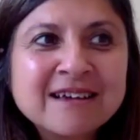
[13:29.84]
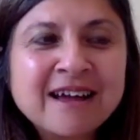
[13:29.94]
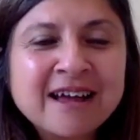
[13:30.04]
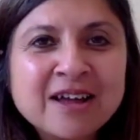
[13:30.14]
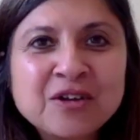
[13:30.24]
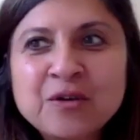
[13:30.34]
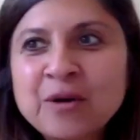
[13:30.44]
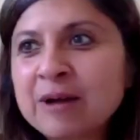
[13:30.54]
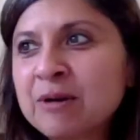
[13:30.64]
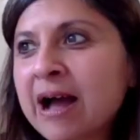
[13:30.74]

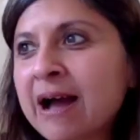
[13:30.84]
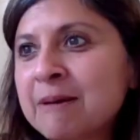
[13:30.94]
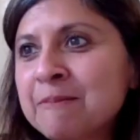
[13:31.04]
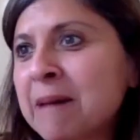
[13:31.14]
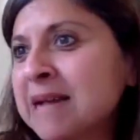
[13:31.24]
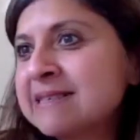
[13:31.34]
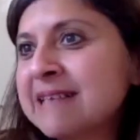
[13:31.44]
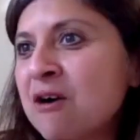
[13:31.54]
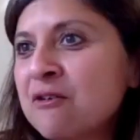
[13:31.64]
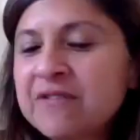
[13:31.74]
I
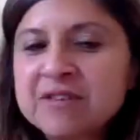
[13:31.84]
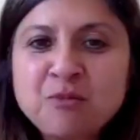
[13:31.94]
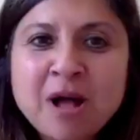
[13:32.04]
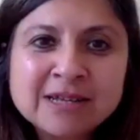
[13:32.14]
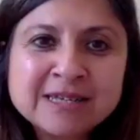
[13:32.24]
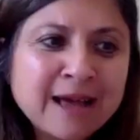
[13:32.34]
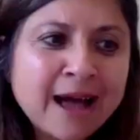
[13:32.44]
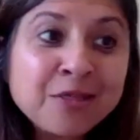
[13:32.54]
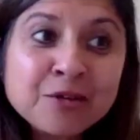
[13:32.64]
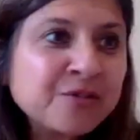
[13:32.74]
myself, as well as
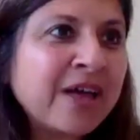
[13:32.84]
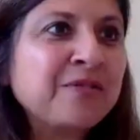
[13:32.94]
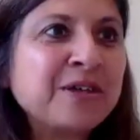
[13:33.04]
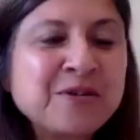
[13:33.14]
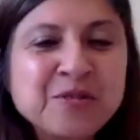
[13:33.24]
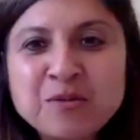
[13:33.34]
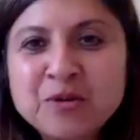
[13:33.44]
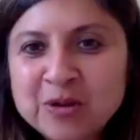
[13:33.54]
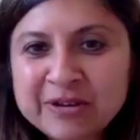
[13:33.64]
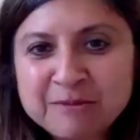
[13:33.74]
others out there in the
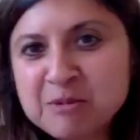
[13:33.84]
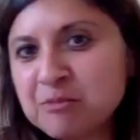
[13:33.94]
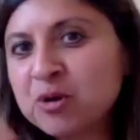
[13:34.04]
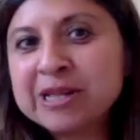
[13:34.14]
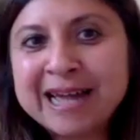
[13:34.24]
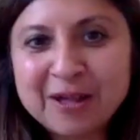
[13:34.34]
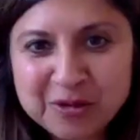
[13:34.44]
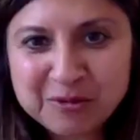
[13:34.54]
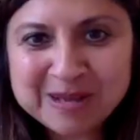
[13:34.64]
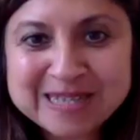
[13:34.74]
world, have been pulling out
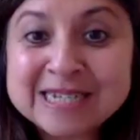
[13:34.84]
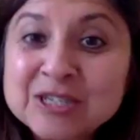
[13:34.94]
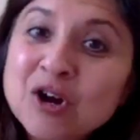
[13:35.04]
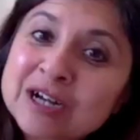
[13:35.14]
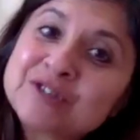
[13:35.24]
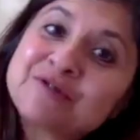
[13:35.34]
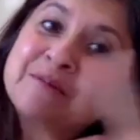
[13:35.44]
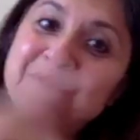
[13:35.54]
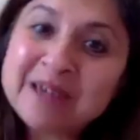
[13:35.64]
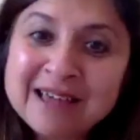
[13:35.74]
their business cards
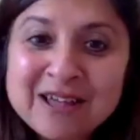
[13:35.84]
from